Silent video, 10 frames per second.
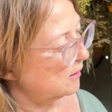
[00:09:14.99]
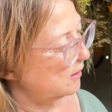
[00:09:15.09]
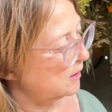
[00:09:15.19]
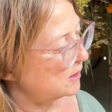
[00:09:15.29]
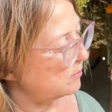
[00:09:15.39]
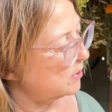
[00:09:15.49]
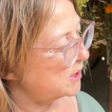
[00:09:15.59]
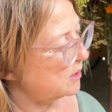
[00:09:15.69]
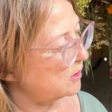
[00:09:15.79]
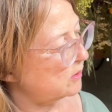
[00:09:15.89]
It's pretty
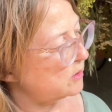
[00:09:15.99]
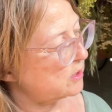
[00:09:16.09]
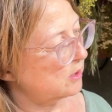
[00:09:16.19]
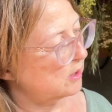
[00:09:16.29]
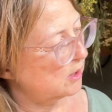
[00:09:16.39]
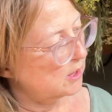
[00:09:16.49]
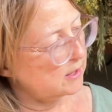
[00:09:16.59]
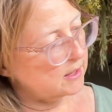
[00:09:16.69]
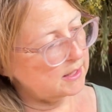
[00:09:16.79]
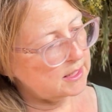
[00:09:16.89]
good. The
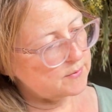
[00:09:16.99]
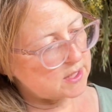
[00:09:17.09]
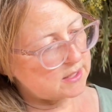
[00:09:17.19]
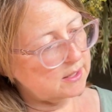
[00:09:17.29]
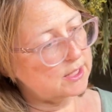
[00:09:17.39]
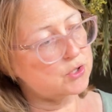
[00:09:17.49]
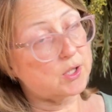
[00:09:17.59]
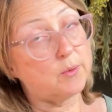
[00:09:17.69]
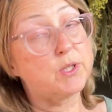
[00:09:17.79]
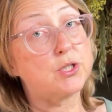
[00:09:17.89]
leaves are certainly dry,
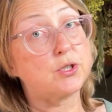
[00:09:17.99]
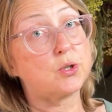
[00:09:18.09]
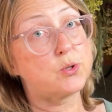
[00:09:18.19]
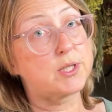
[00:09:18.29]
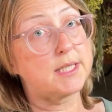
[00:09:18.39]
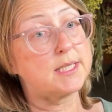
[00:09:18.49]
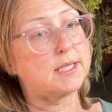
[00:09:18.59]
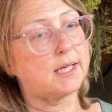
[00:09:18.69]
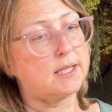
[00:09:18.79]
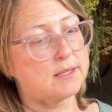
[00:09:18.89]
which is a good
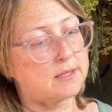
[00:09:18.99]
indicator.